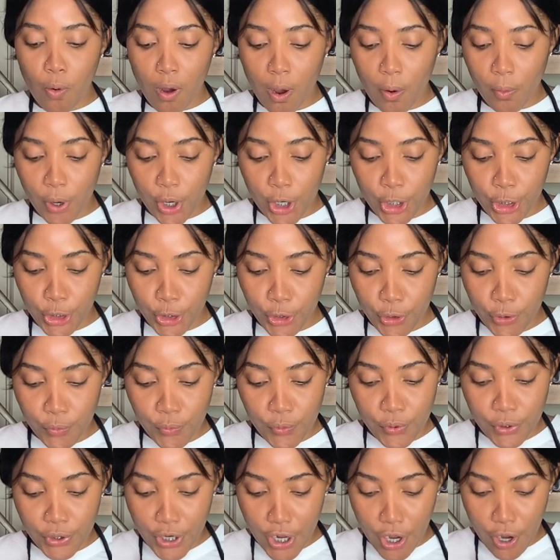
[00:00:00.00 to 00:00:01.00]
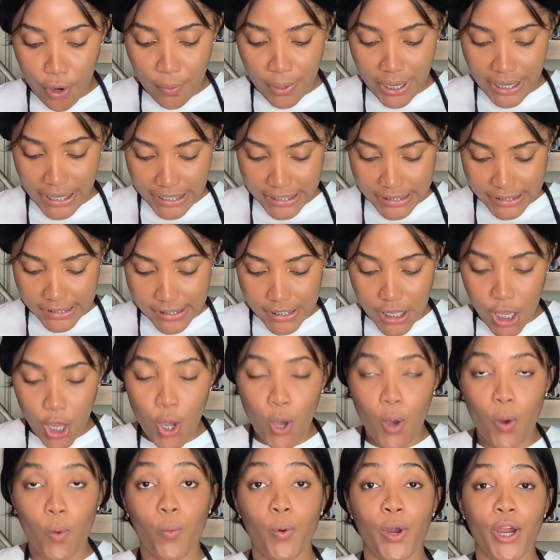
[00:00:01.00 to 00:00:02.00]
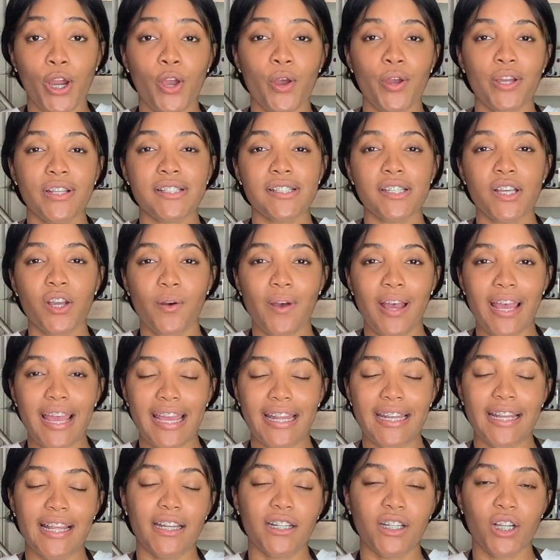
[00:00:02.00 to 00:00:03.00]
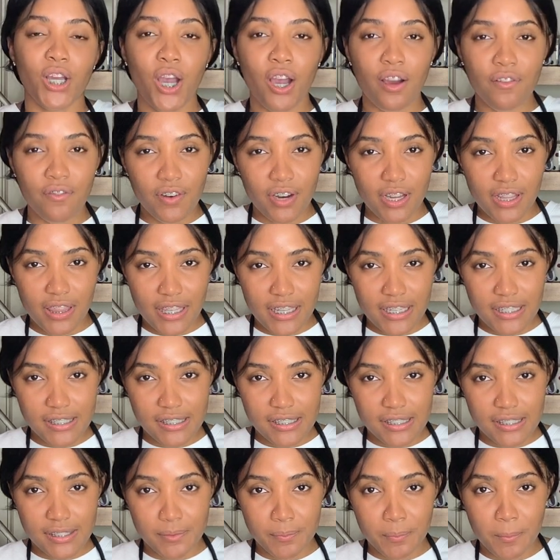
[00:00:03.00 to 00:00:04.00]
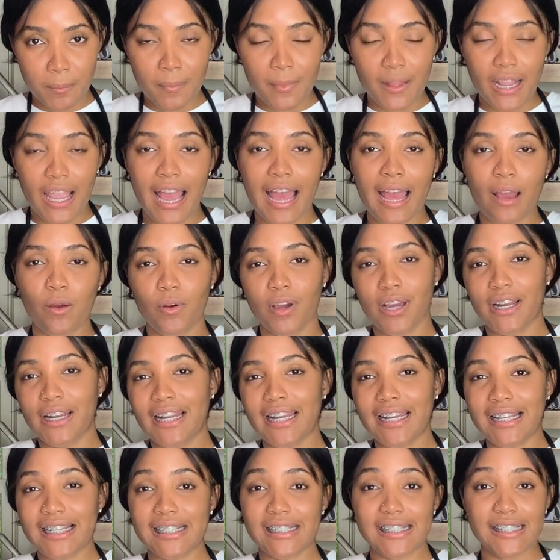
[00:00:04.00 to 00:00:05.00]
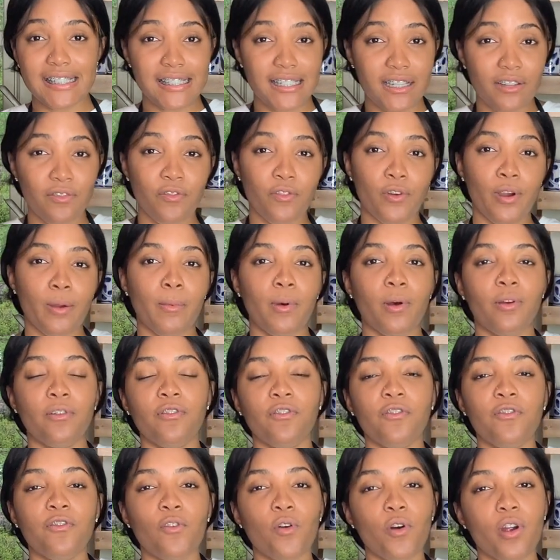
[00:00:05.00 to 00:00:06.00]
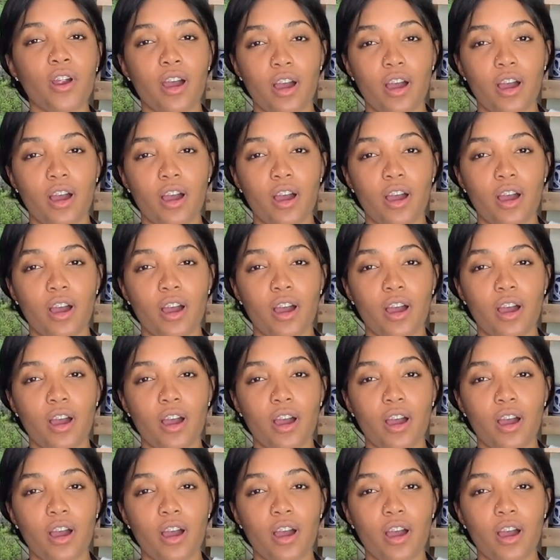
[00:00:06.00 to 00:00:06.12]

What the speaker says: what we're gonna do now is we're going to go ahead and cover this, and we're gonna let it sit for about 4